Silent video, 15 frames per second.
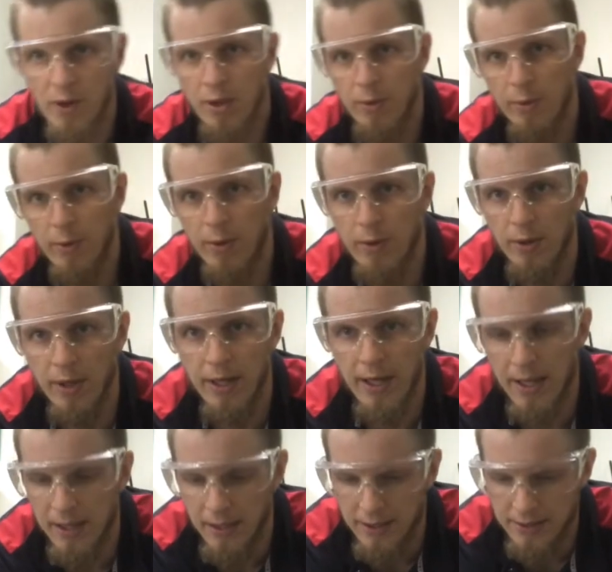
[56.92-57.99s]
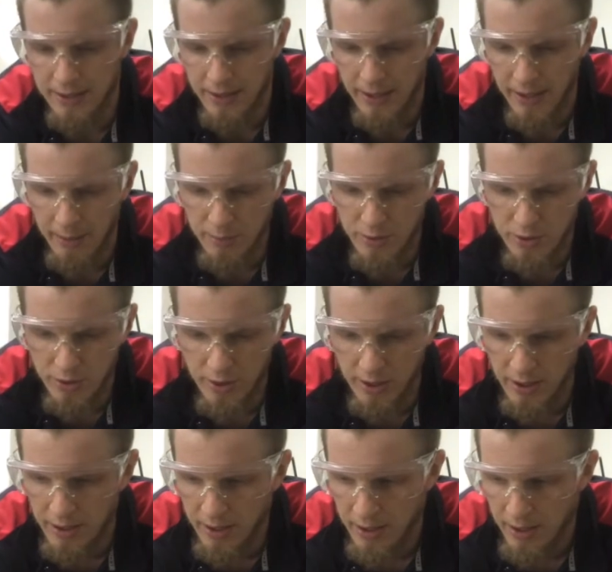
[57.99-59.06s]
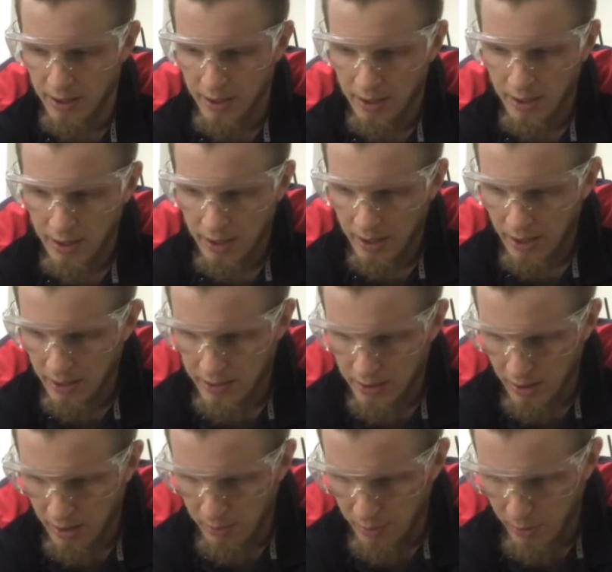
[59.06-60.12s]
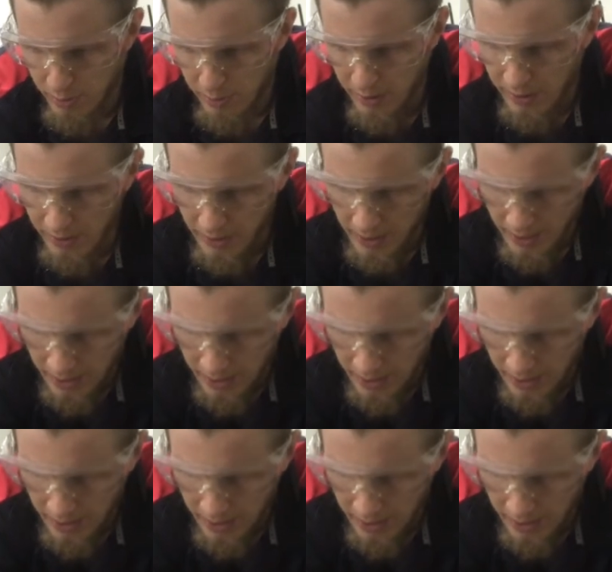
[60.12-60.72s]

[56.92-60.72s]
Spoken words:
we call it colorless in chemistry. Okay, so I'm going to put a bit of that